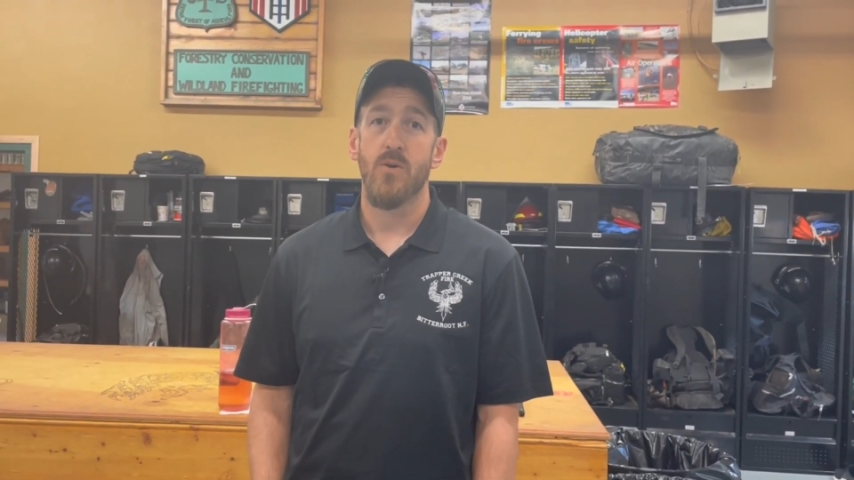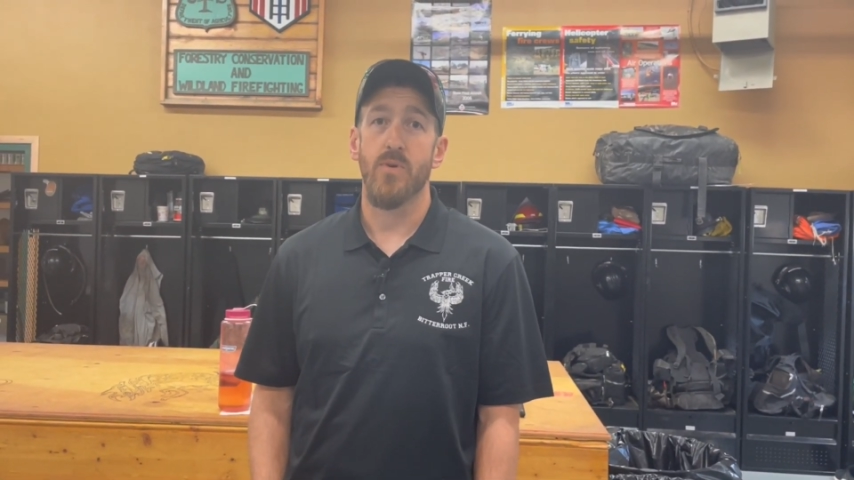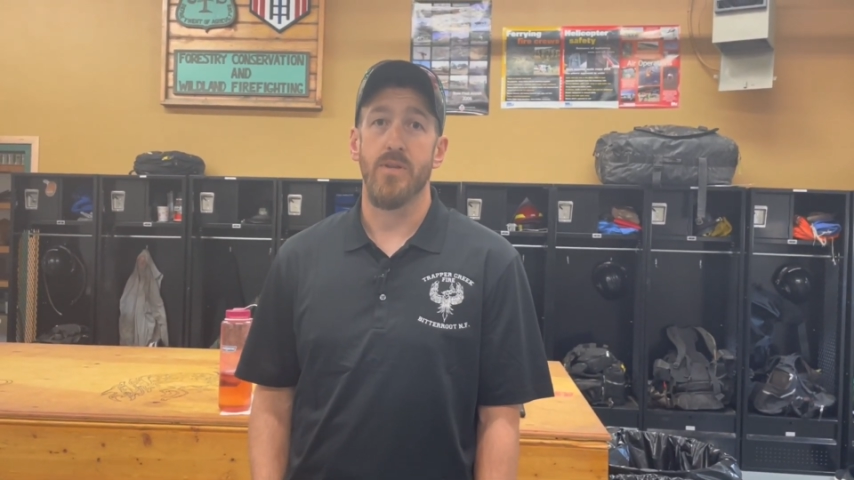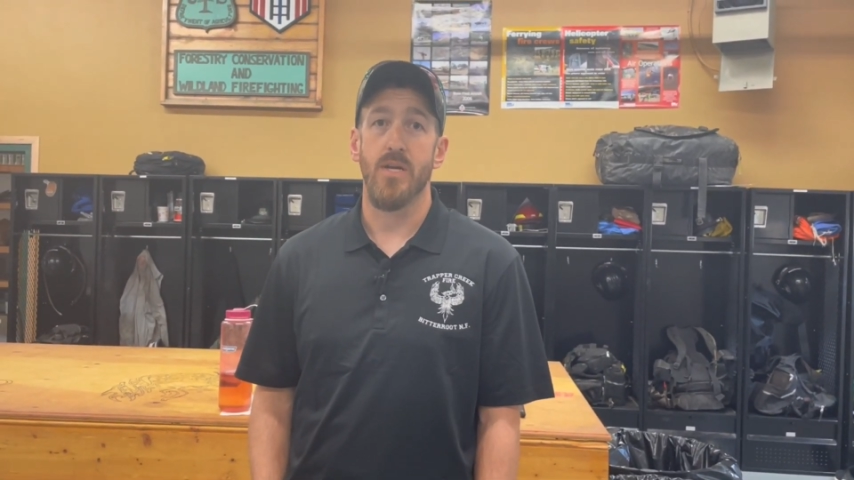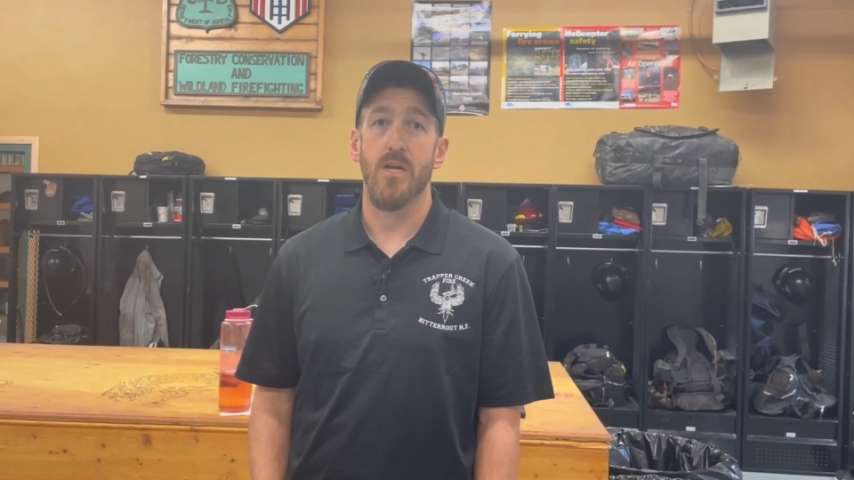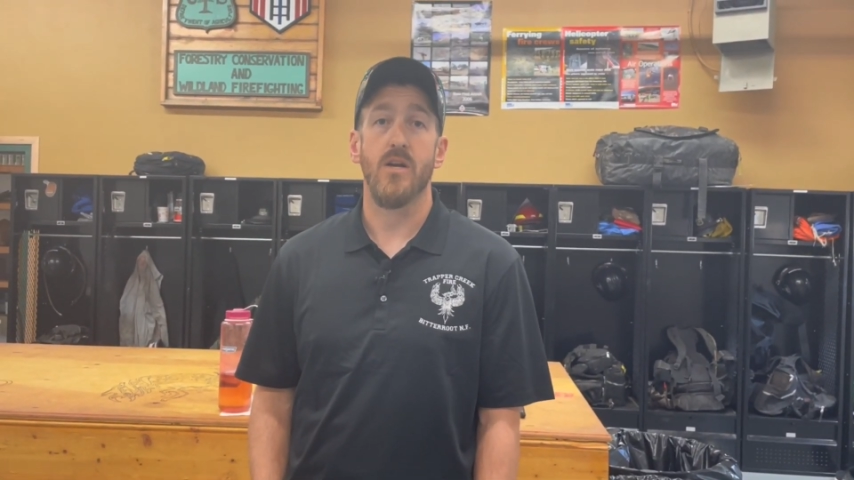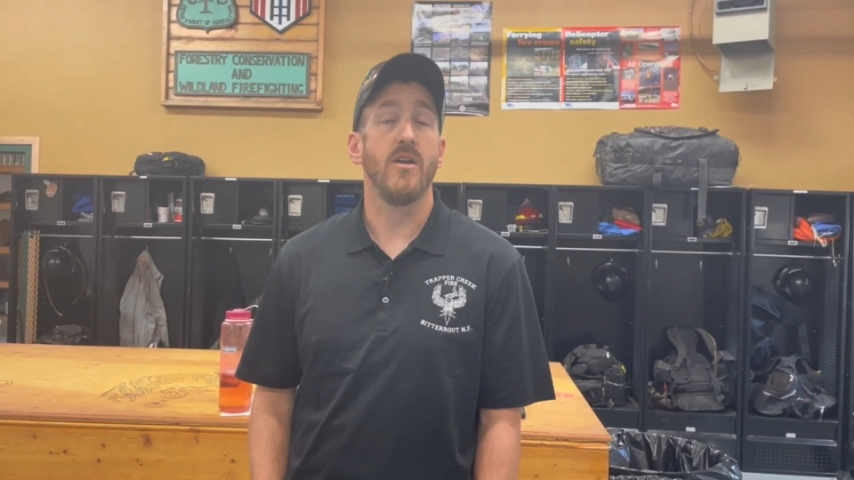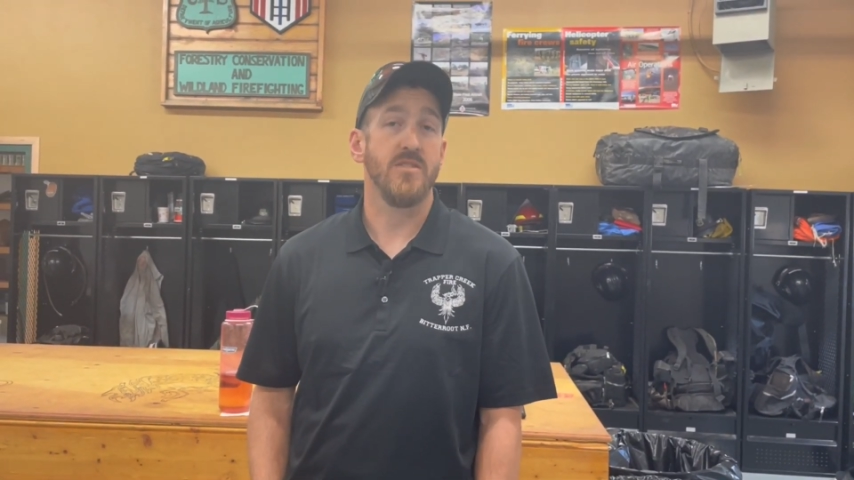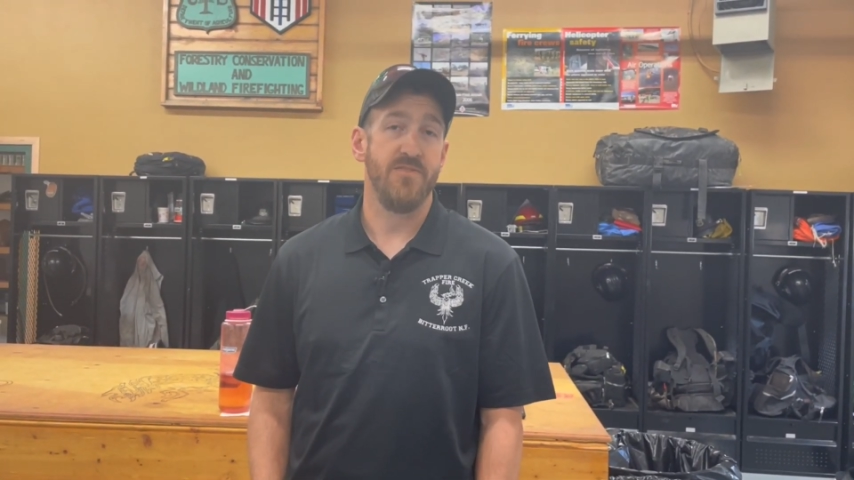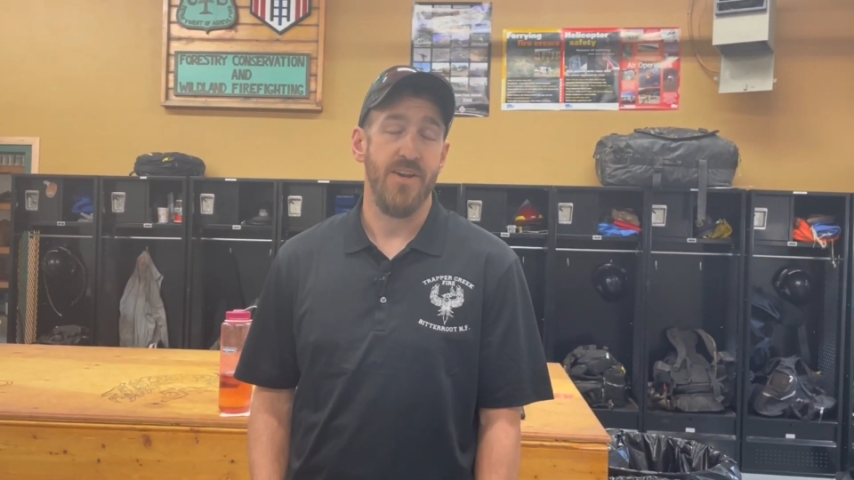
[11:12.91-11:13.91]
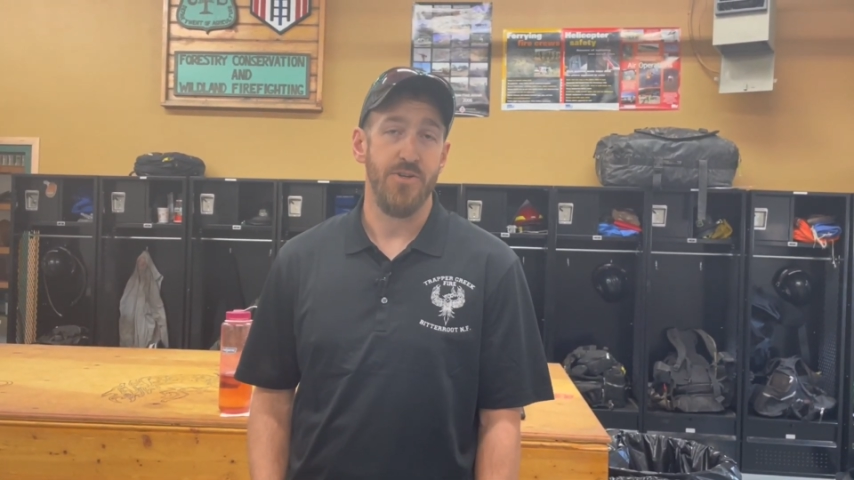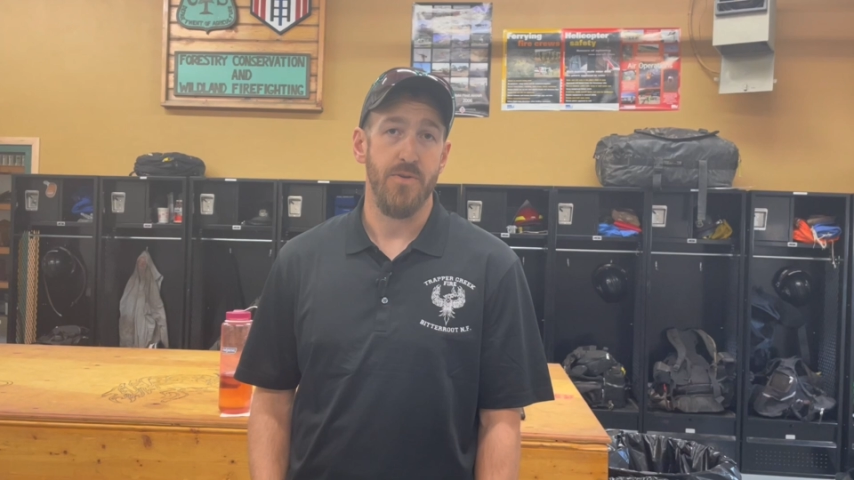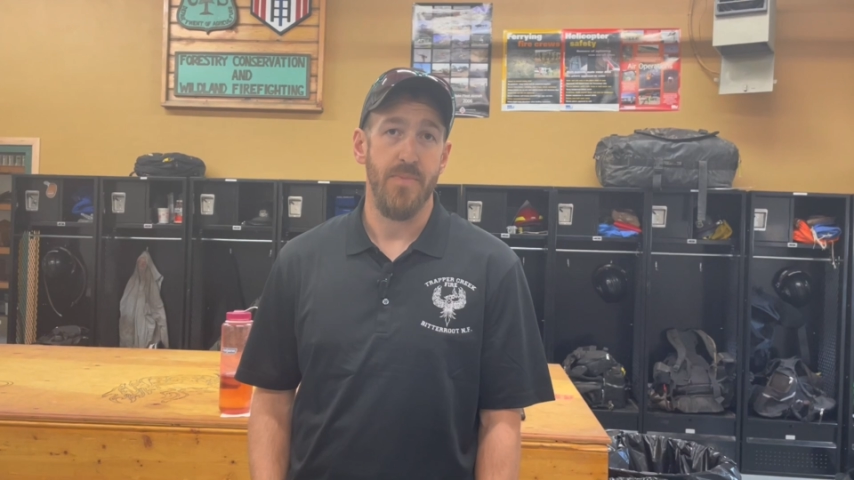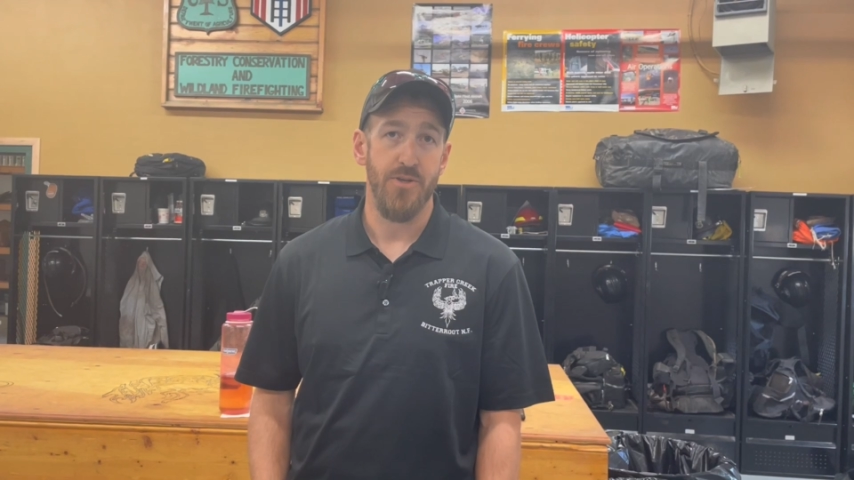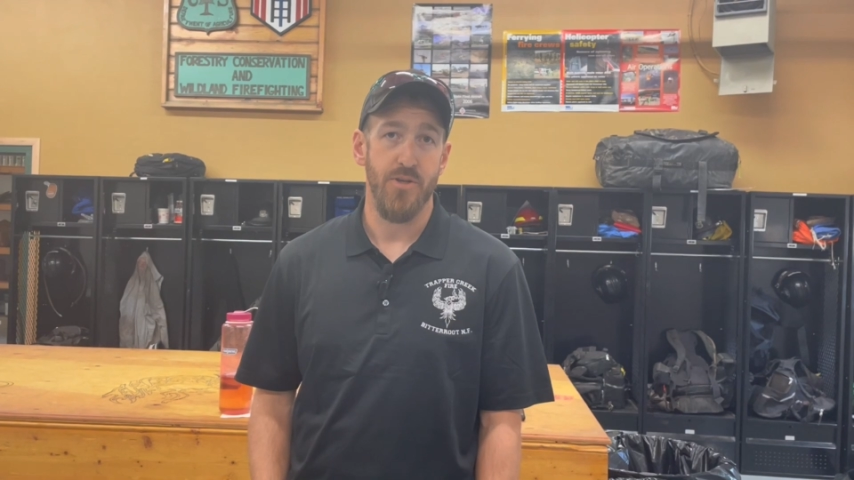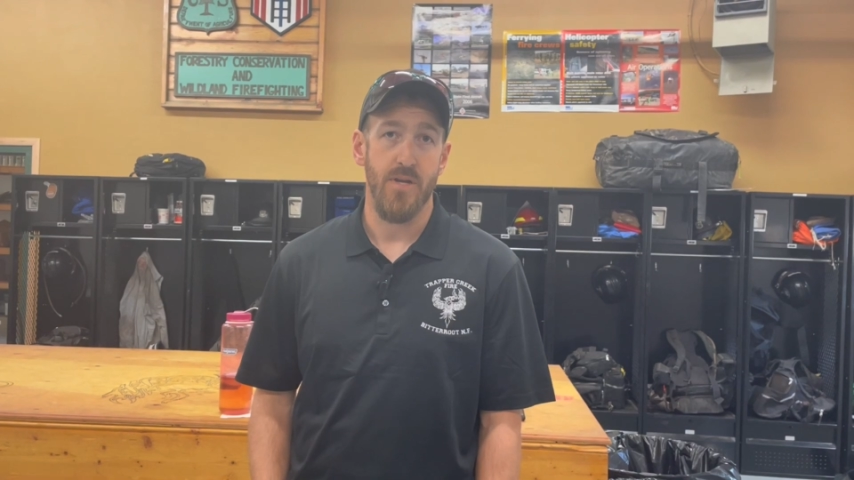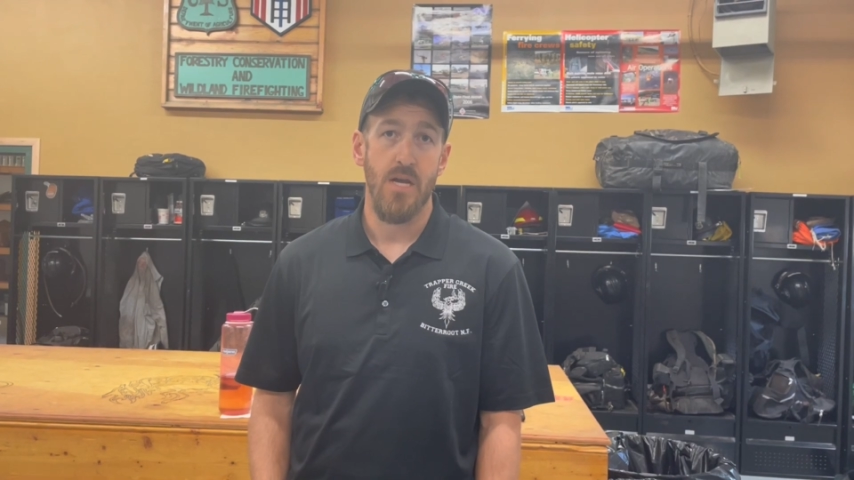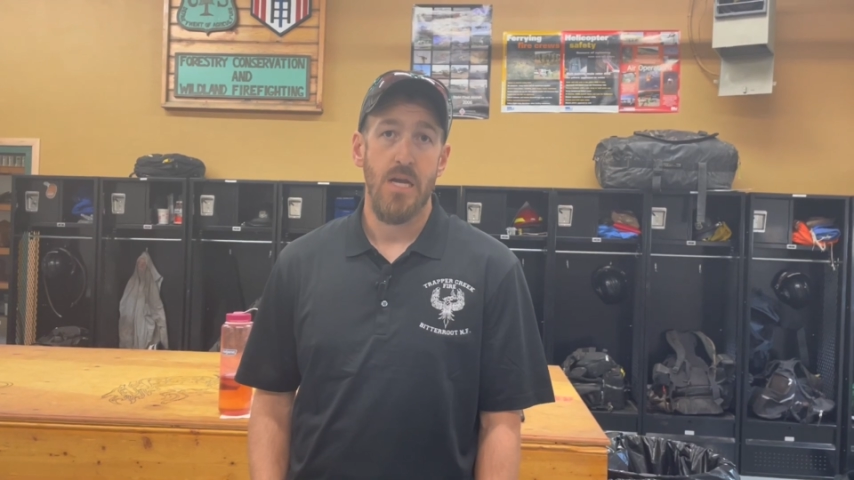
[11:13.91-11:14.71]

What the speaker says: with a conservation mission.